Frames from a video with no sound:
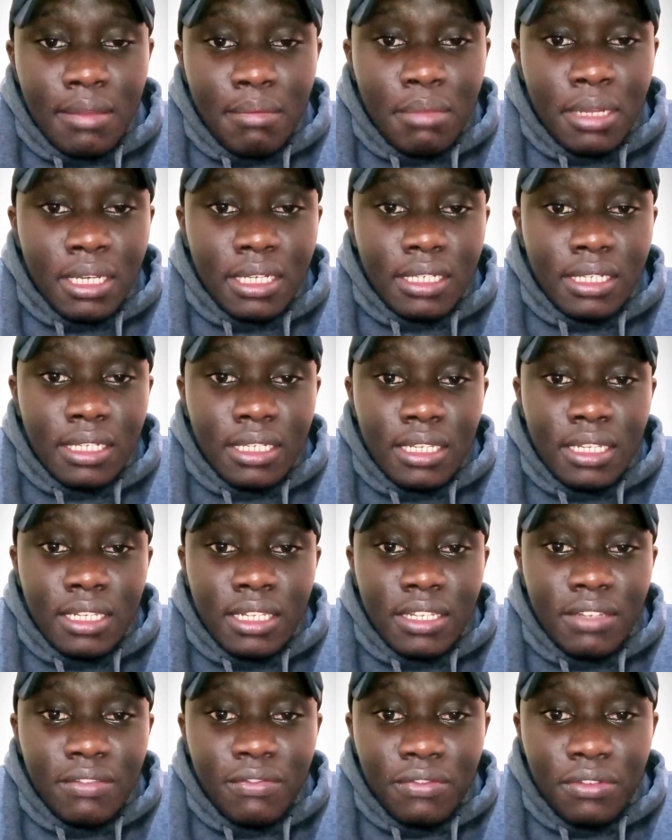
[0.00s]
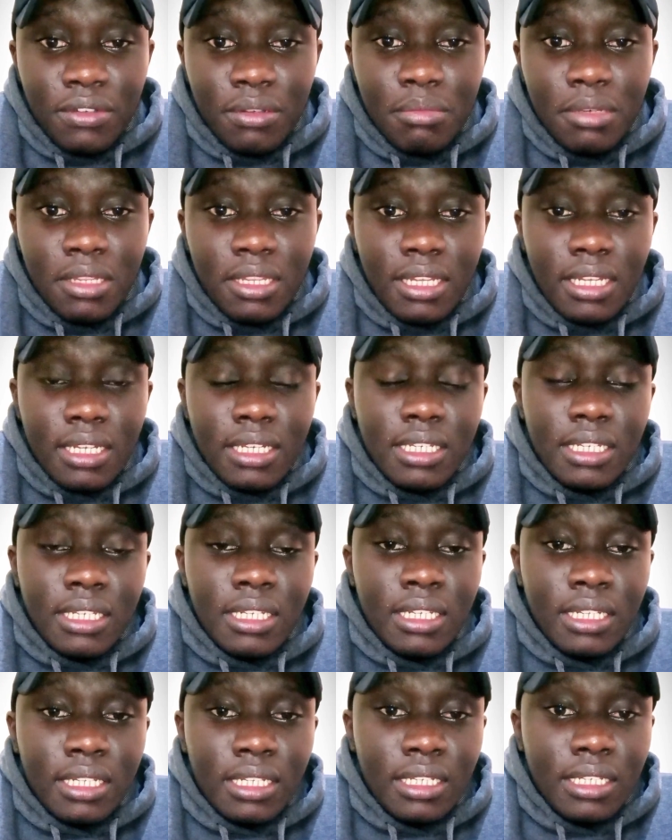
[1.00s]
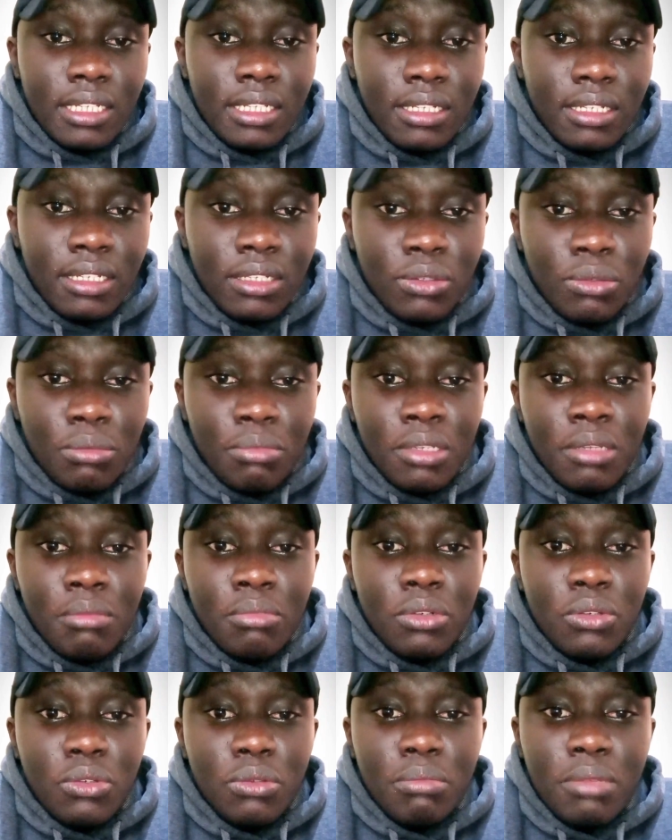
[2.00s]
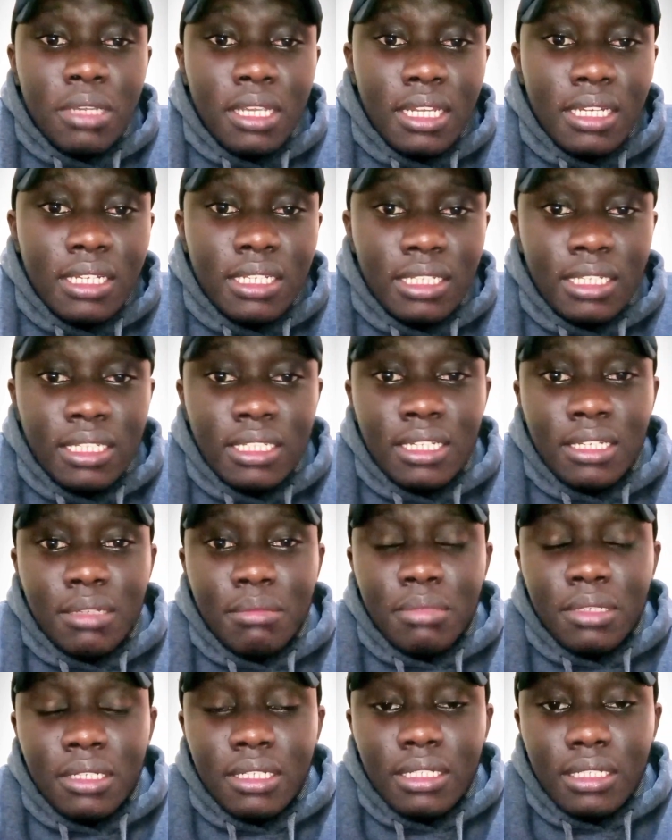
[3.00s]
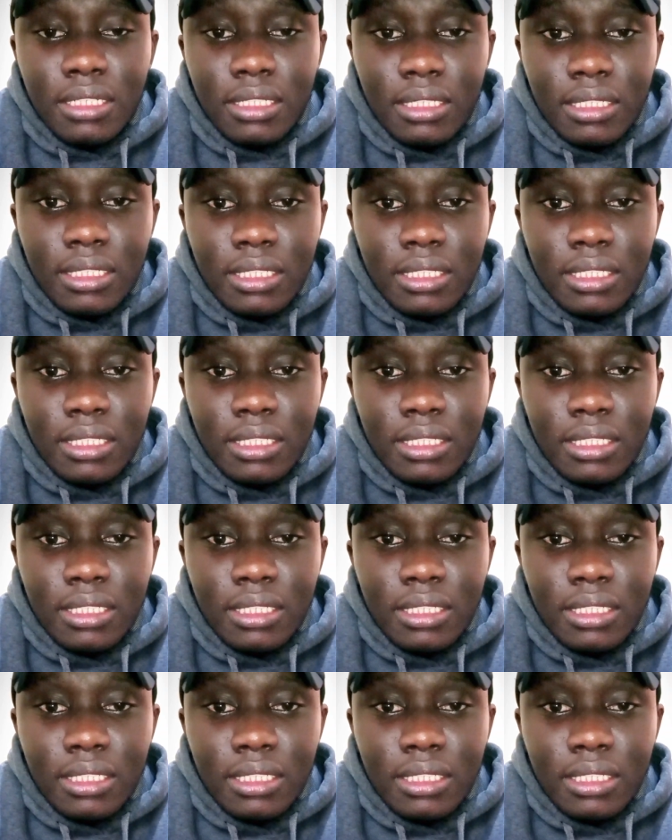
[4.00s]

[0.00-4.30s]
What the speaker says: But he is informed that to be able to buy a treasury bill,